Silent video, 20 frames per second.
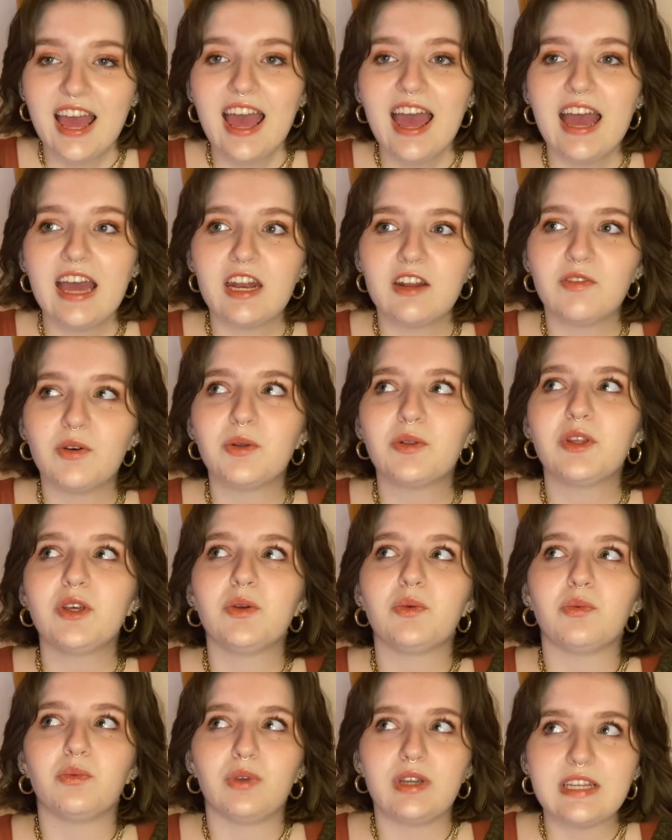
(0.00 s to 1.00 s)
and I've only
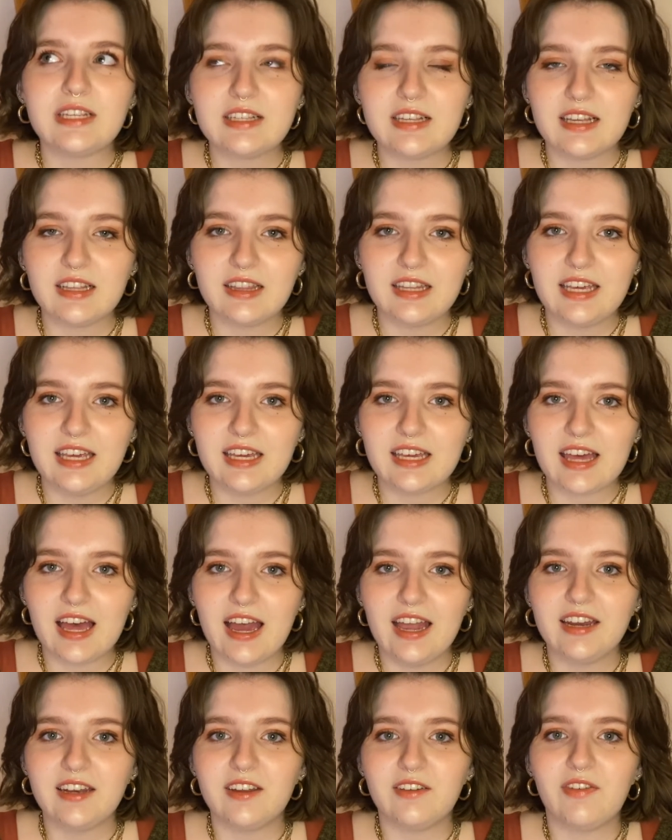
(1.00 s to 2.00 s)
recently
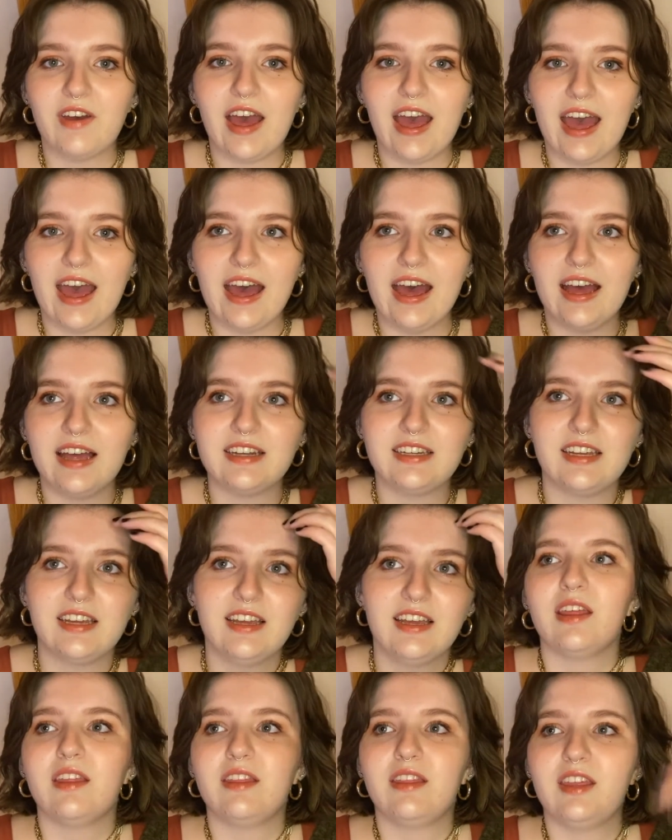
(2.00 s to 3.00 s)
kind of had
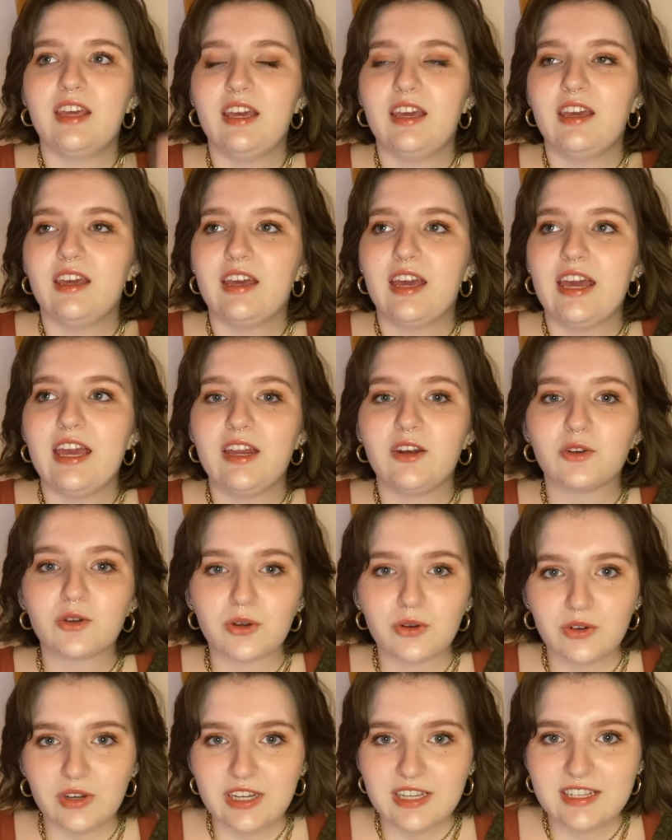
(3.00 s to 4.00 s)
the
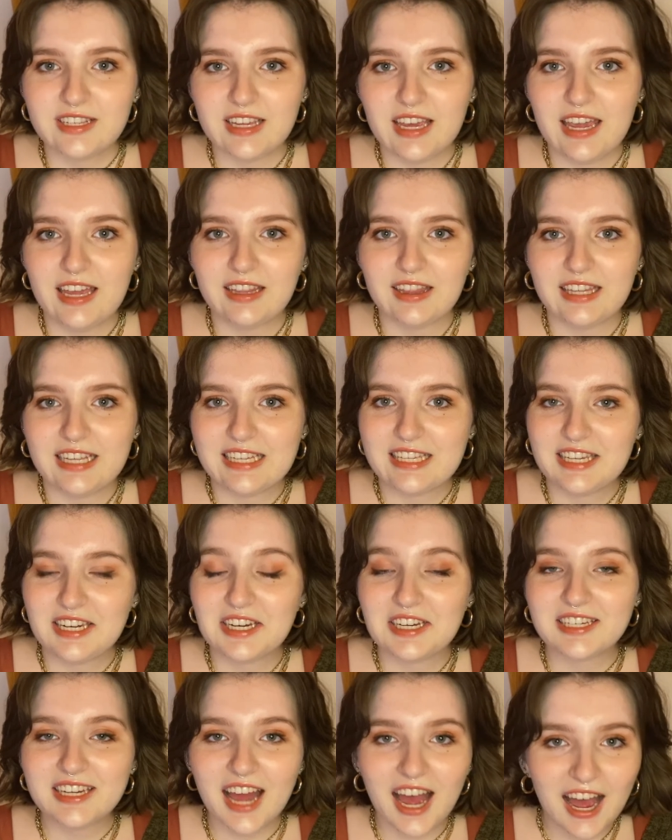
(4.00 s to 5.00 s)
increase in
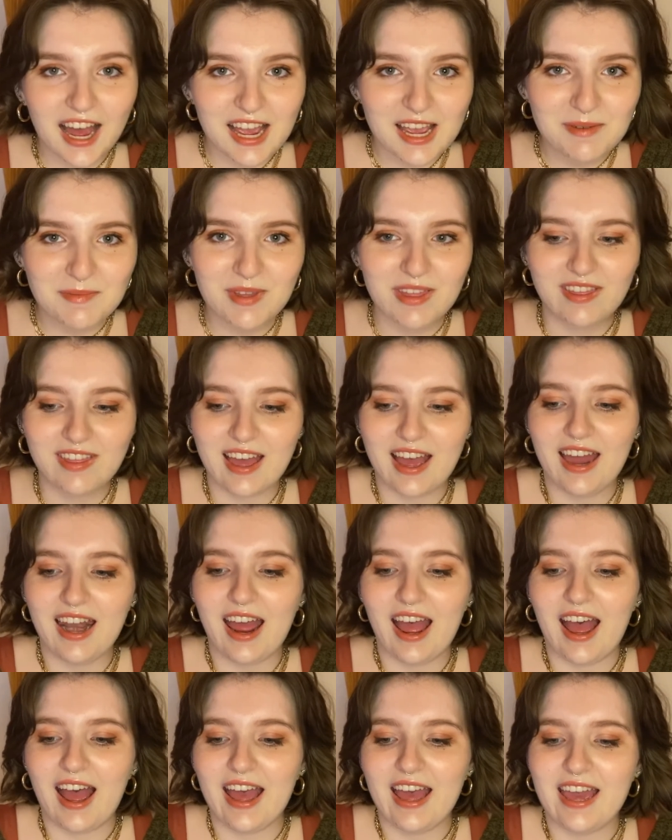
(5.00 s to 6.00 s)
listening time that
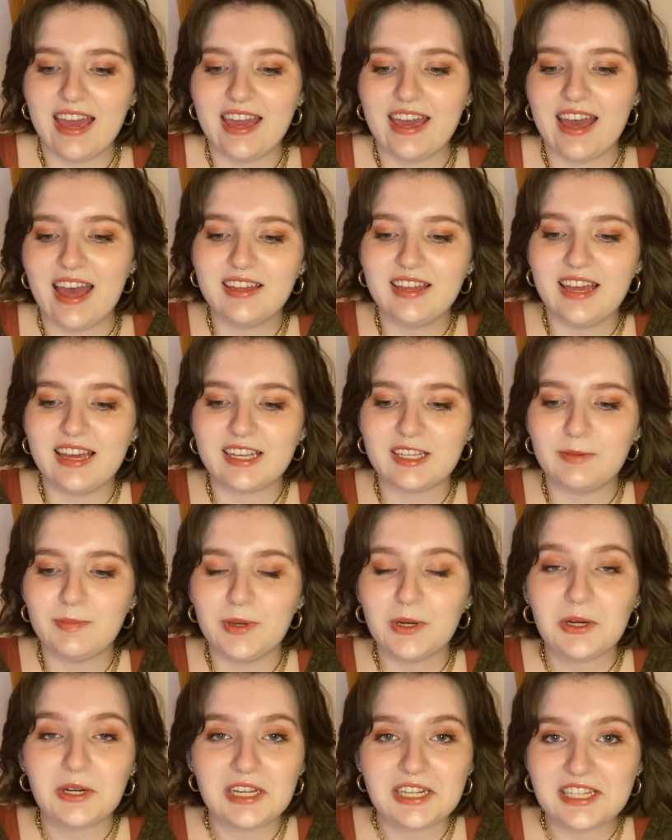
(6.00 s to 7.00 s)
I
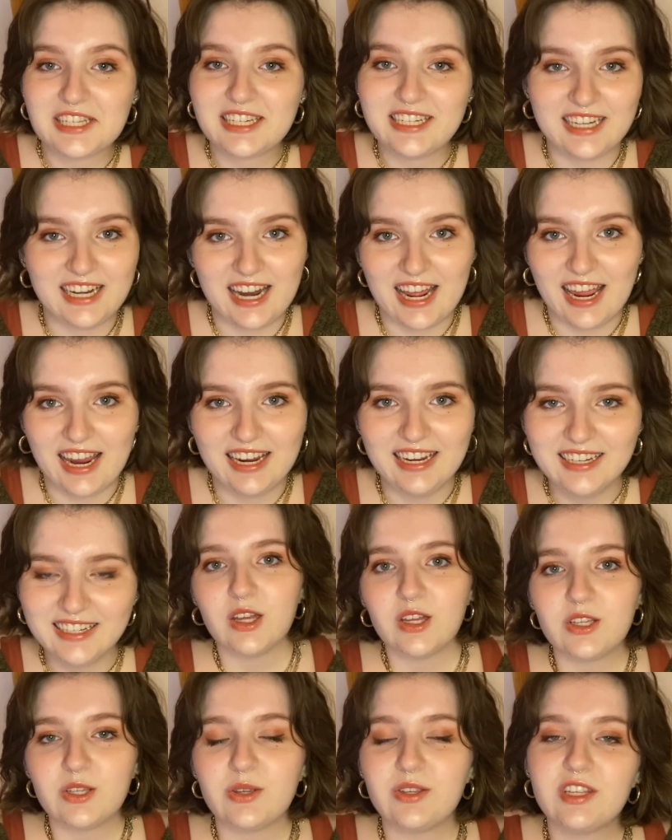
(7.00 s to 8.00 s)
experienced today.
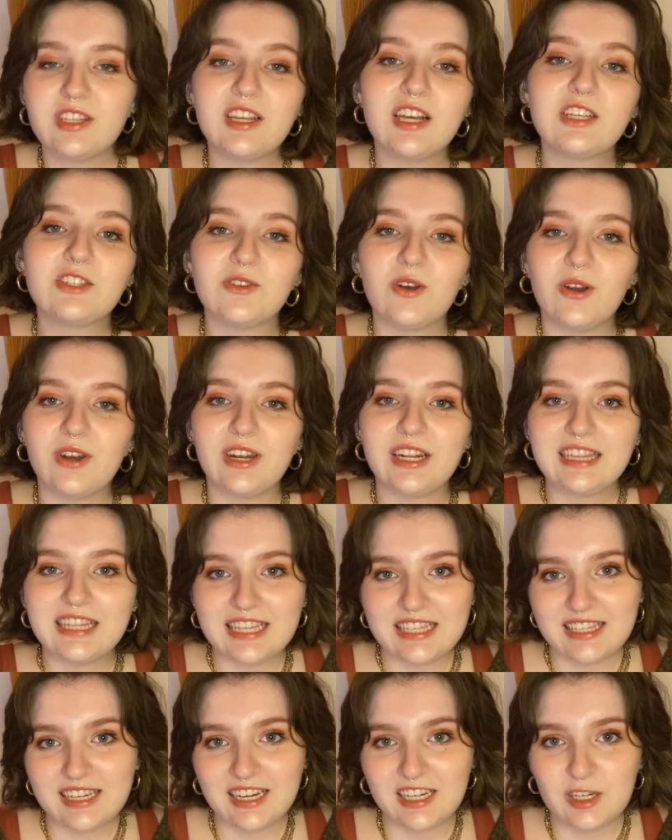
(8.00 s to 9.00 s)
So since I started
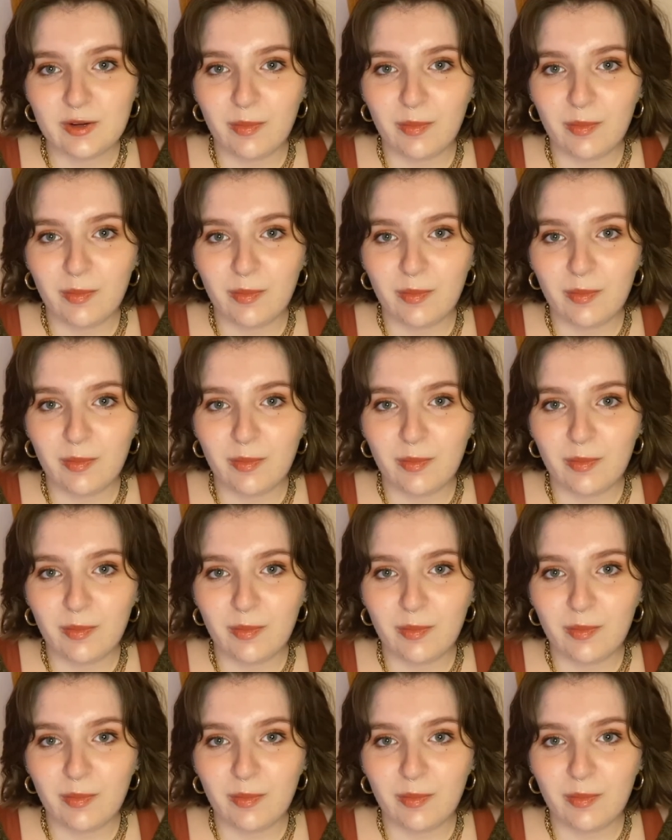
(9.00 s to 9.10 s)
listening to